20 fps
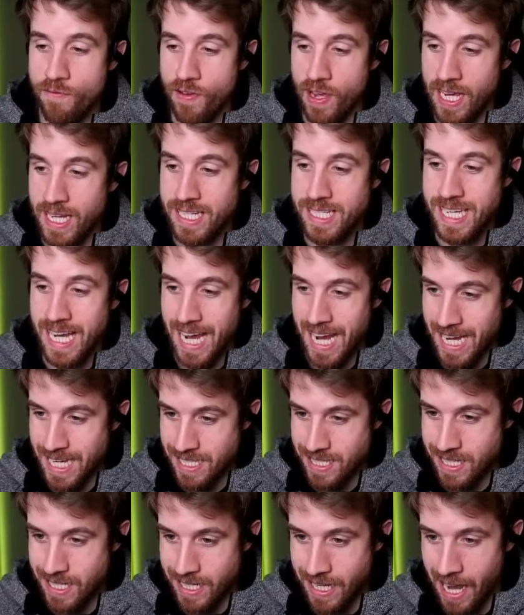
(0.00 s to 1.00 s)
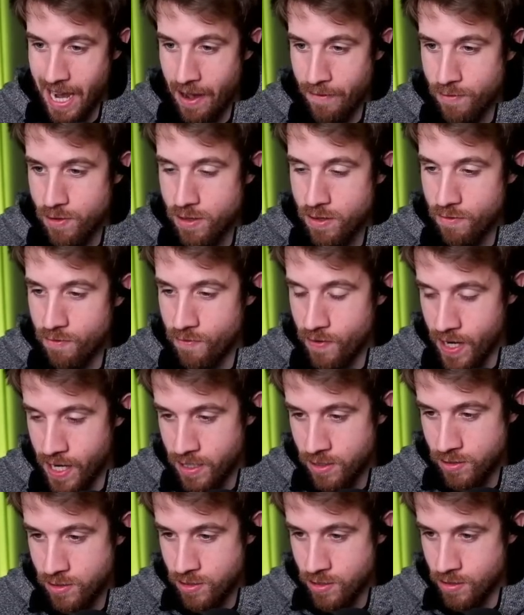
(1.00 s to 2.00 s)
Fantastic. After the
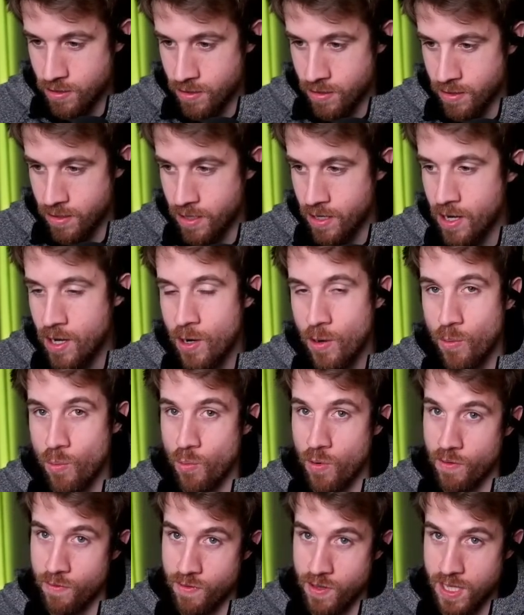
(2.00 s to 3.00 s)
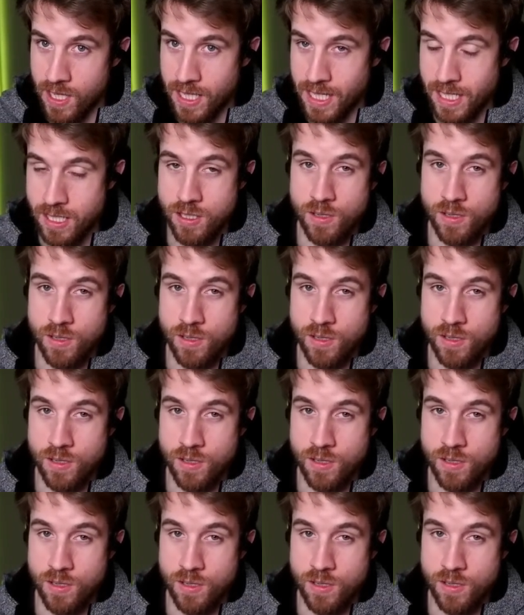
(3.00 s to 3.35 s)
final turn, reveal it.